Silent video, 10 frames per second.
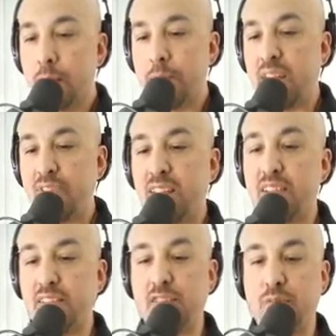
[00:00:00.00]
But I think
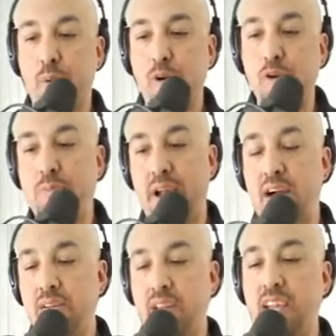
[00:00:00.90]
this is more
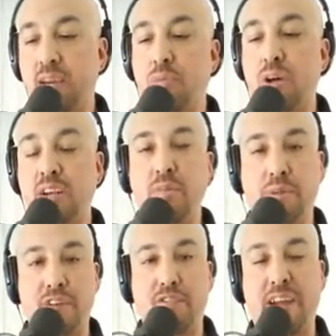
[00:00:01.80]
about him wanting to
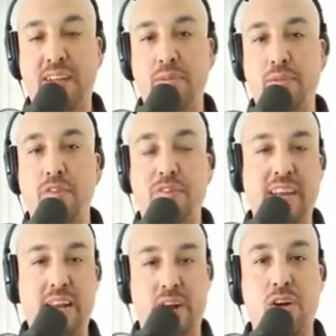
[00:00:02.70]
be effective. Don't
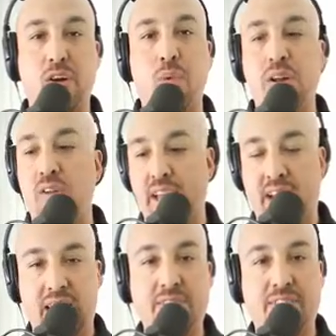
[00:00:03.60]
forget, Eric Weddle
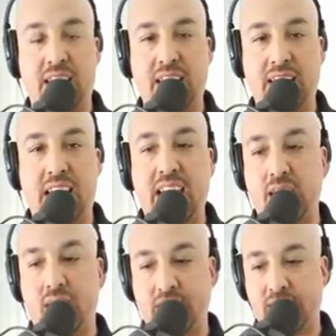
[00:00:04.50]
had left San
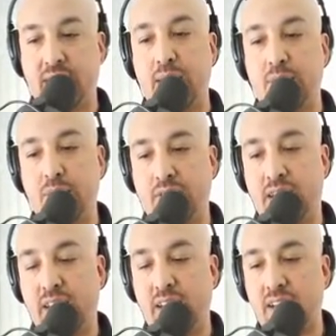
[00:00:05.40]
Diego at the time of
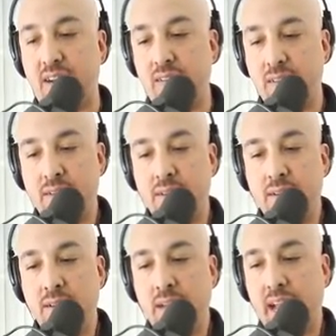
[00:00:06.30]
San Diego.
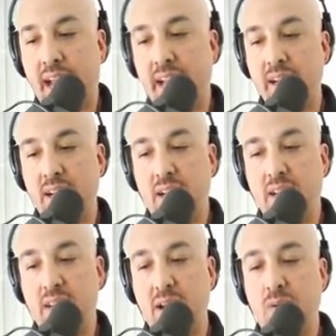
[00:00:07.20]

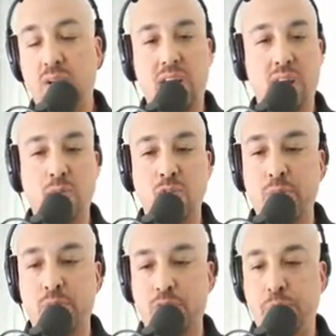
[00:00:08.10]
And there were a lot of
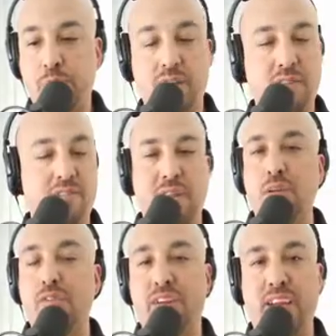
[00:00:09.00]
rumors.
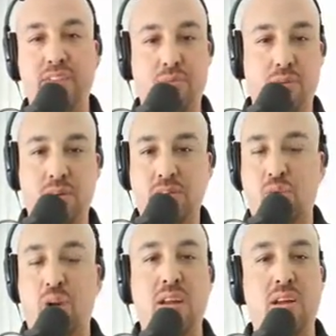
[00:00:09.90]
Steeler fans were
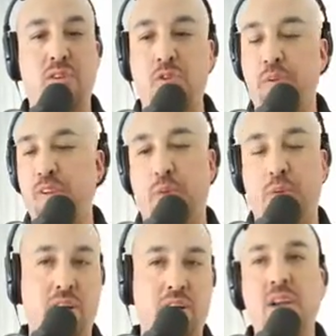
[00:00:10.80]
crying all over the place.
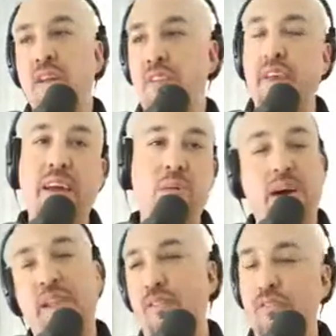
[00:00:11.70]
Well,
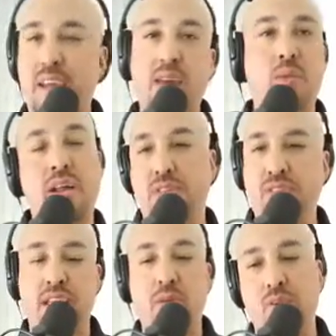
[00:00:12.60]
sign Weddle, sign Weddle,
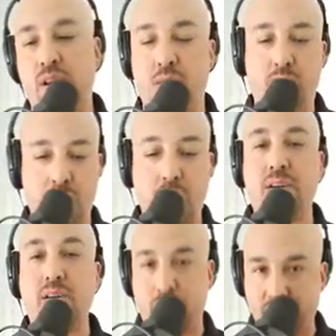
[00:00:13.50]
sign Weddle. Well,
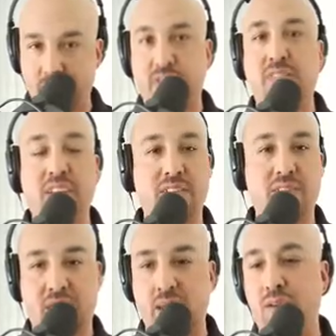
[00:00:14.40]
Weddle was visiting
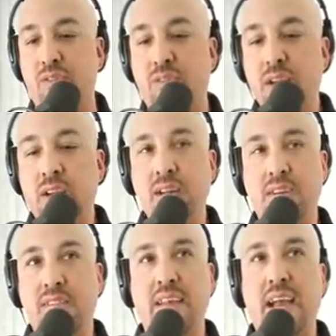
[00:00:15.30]
the Steelers,
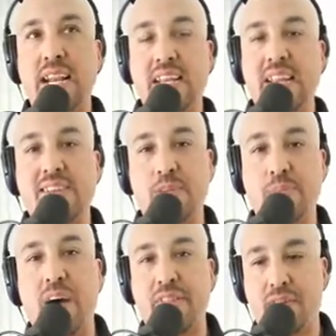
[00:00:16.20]
decided not to
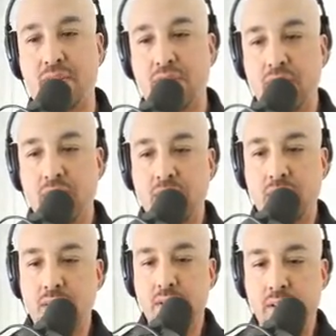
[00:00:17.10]
bother
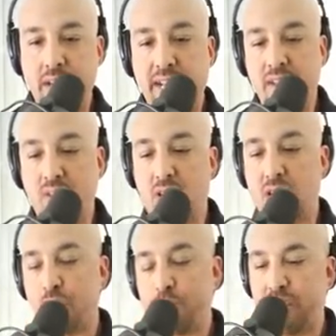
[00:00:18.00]
any
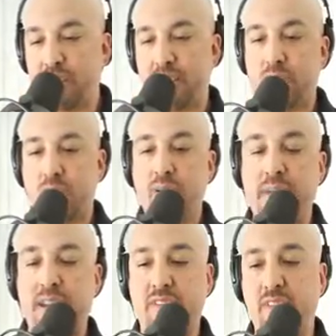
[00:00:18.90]
longer because he had already
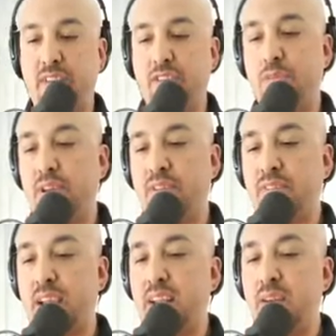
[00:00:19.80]
made his decision by
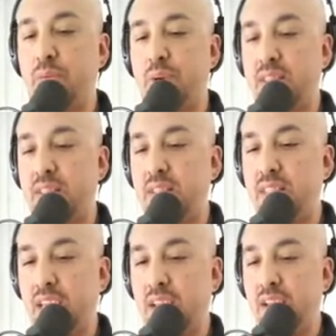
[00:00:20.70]
signing with
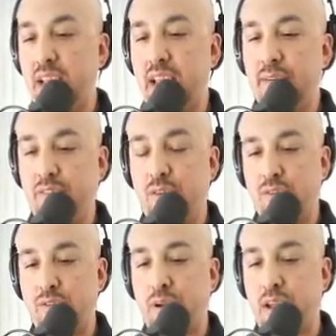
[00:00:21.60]
the AFC
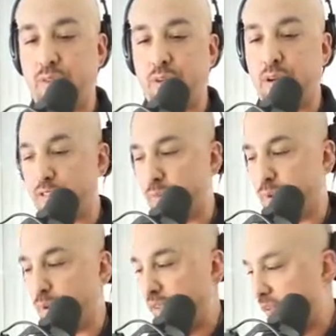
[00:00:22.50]
North rival
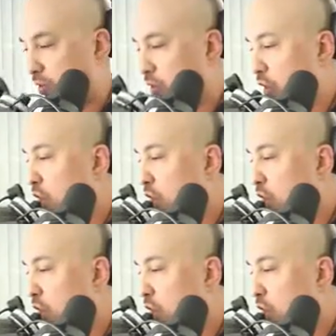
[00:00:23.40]
Baltimore Ravens.